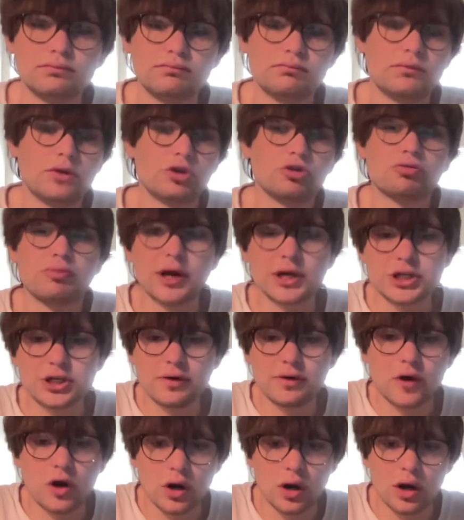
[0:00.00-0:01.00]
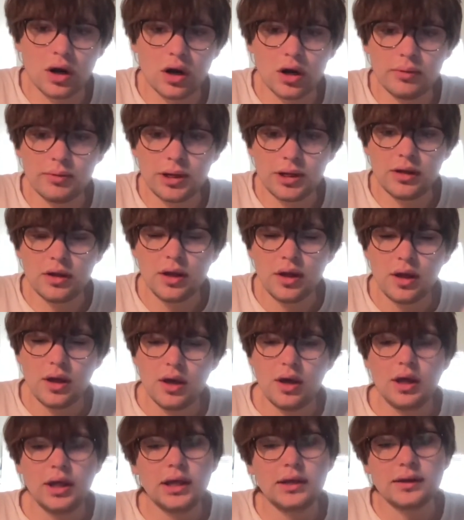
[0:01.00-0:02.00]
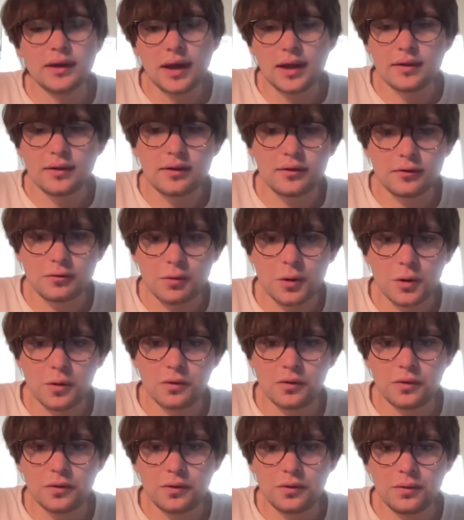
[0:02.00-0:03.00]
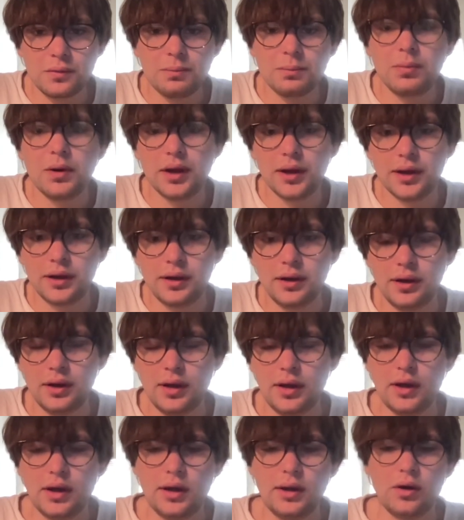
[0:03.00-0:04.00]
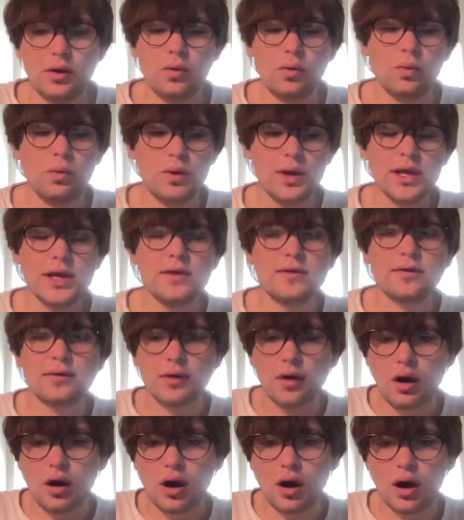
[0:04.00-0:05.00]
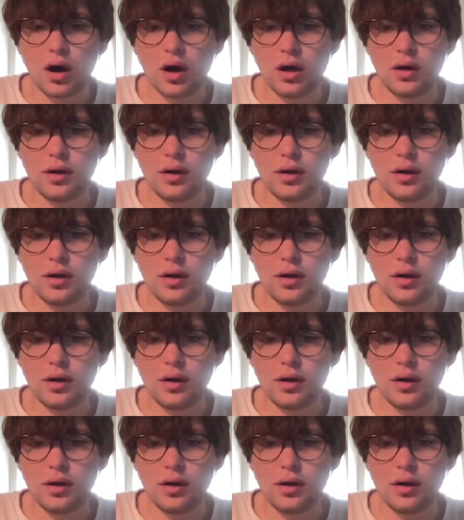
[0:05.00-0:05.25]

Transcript: the direction of our economy into endless growth, but we saw